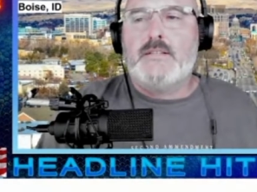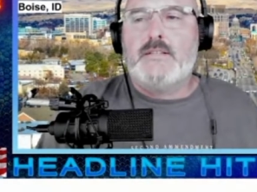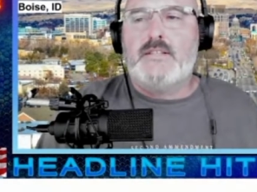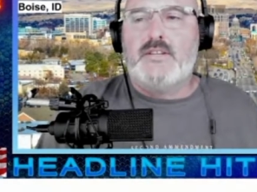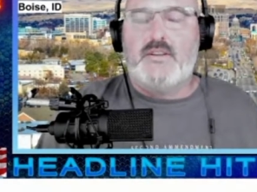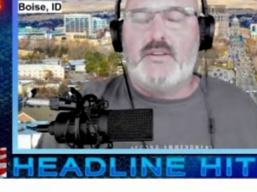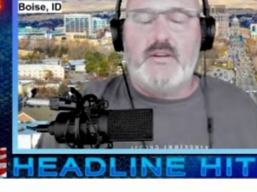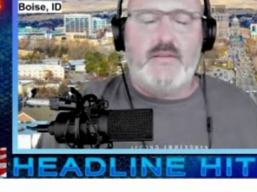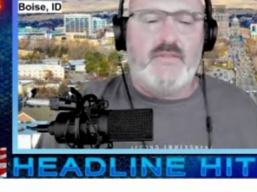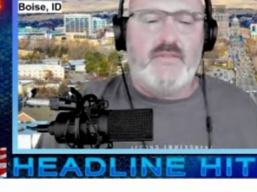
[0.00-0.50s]

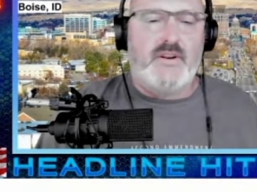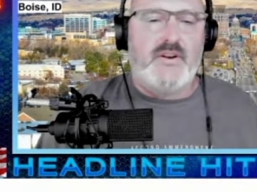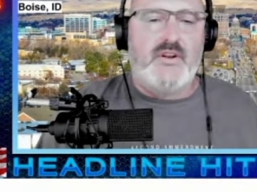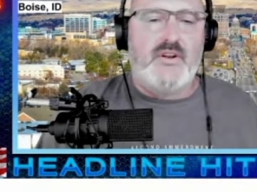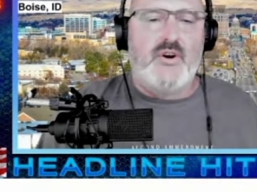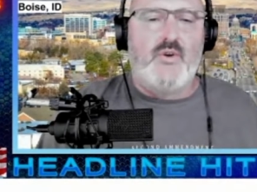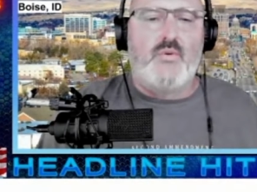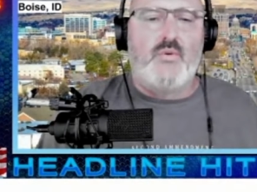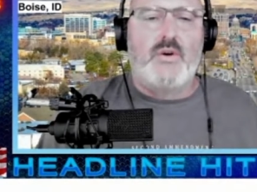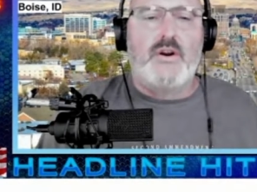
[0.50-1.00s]
Do you even
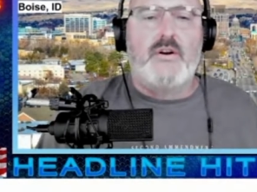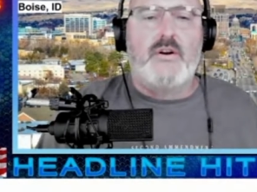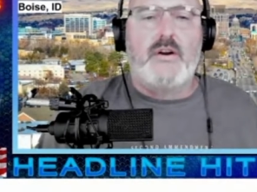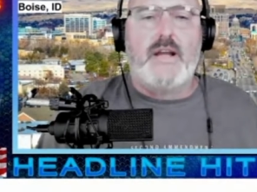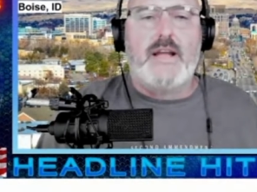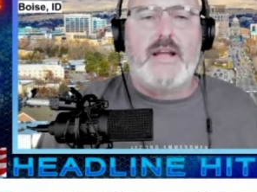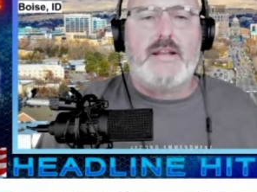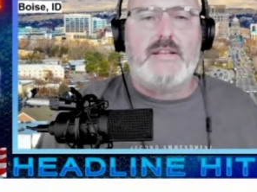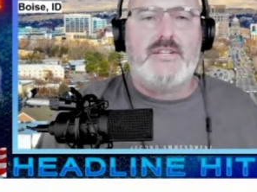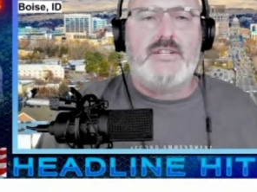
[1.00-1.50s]
know where you're
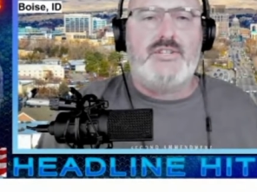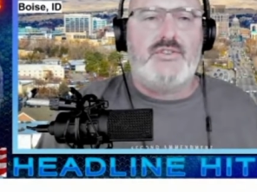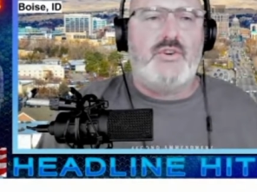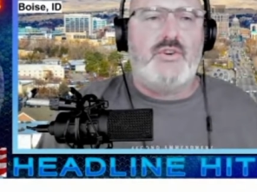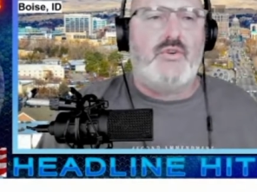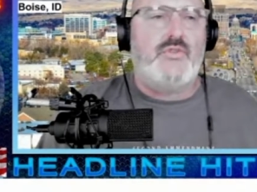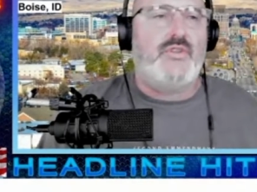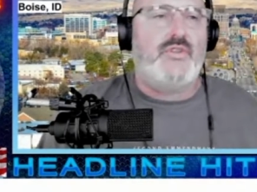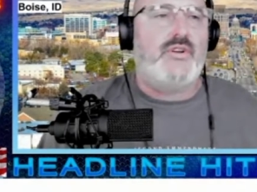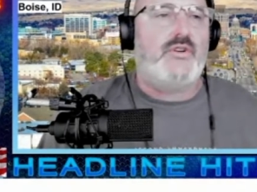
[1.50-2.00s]
at? Did you
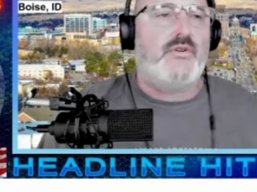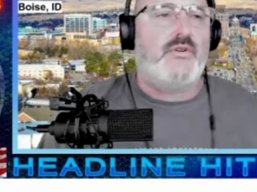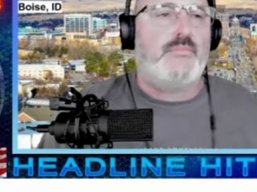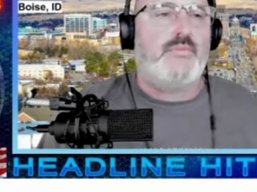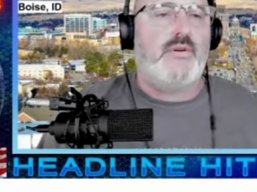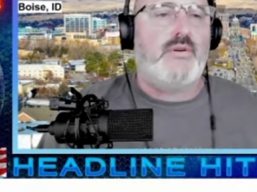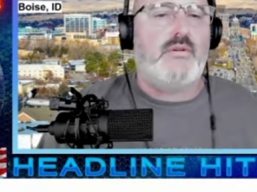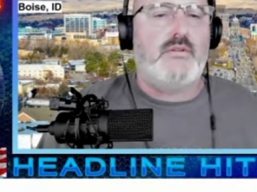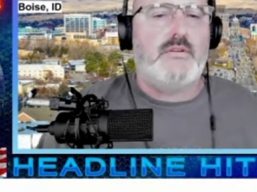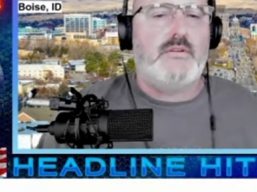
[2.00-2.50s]
know that you're in
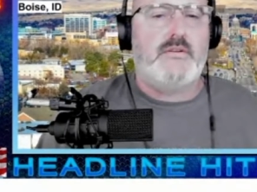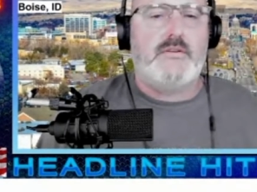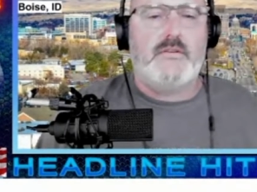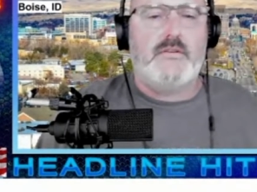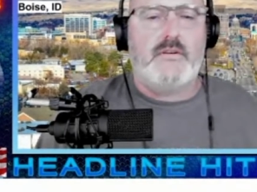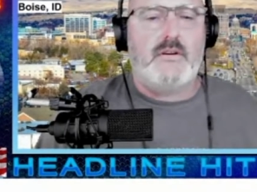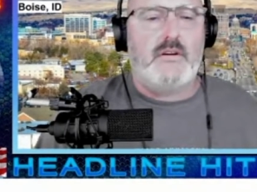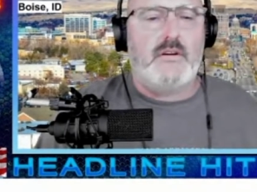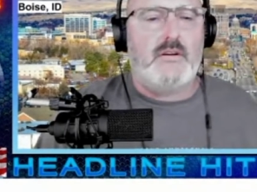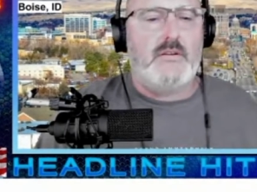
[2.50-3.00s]
Poland,
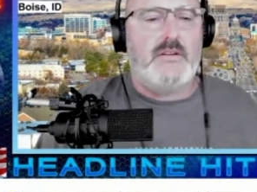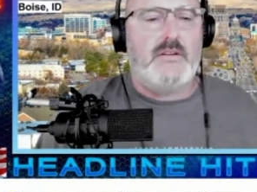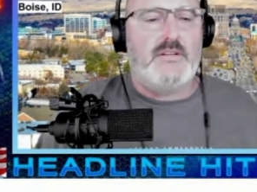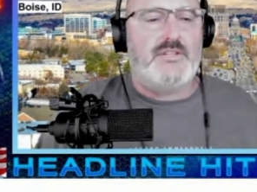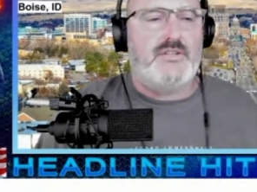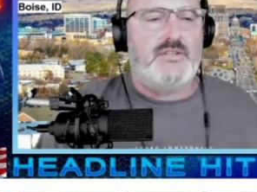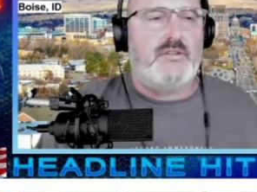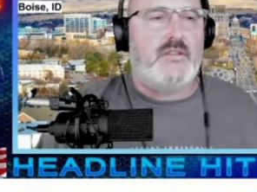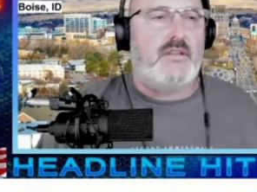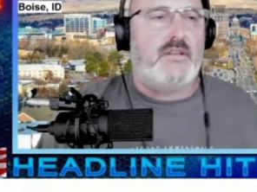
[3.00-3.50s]
or
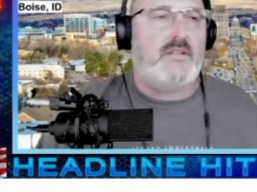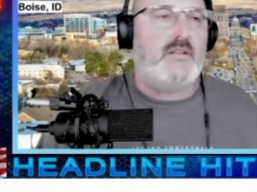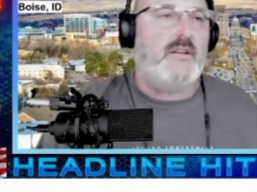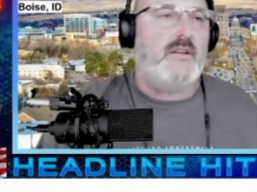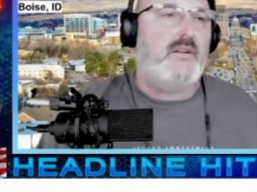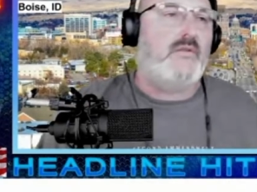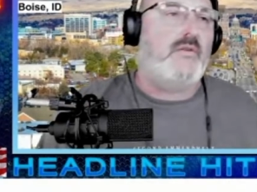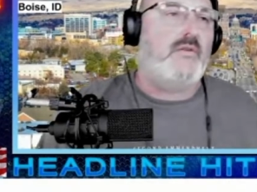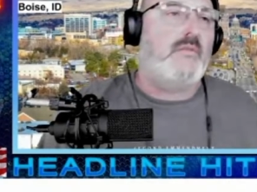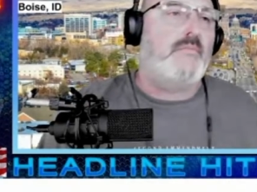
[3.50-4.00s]
did you think
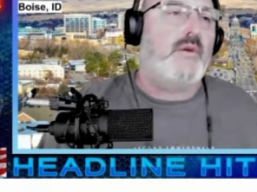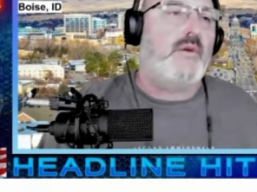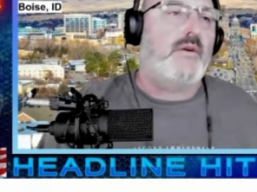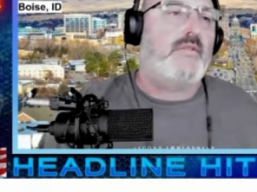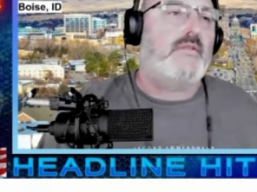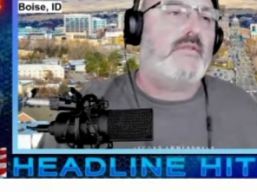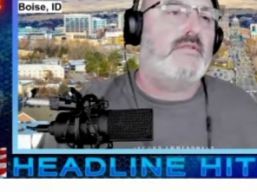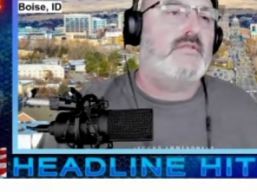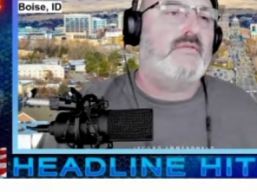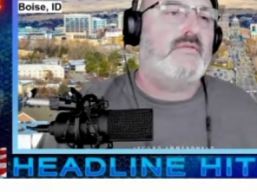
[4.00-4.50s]
that you were in
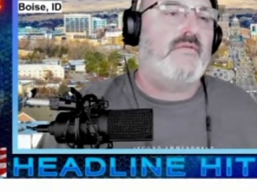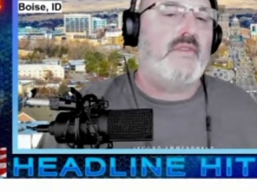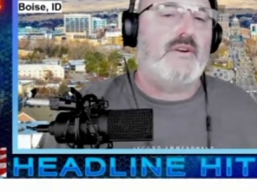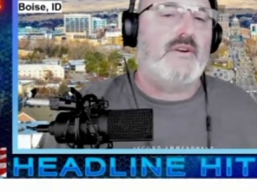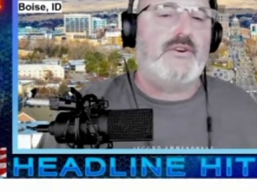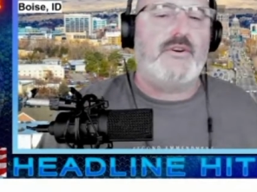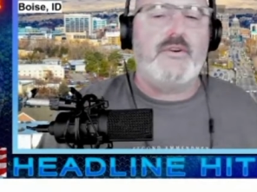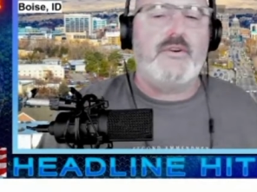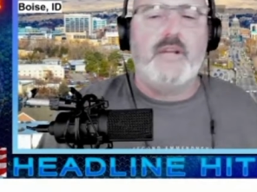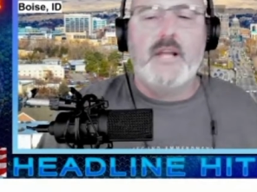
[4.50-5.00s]
Martha's
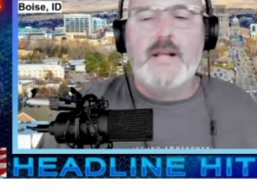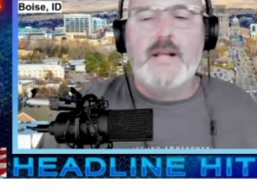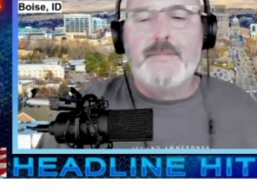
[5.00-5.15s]
Vineyard?